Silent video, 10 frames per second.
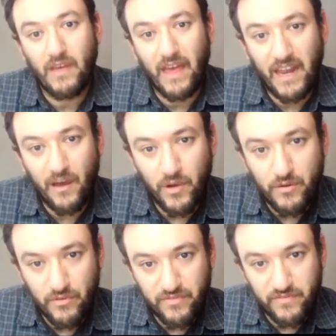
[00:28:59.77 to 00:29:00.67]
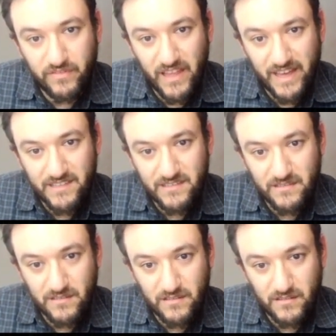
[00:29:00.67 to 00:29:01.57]
And I want to reflect
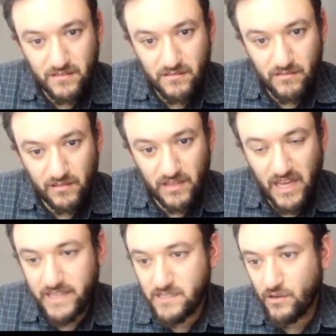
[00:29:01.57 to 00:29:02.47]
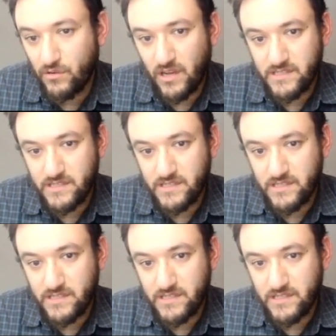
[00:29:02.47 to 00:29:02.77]
lines across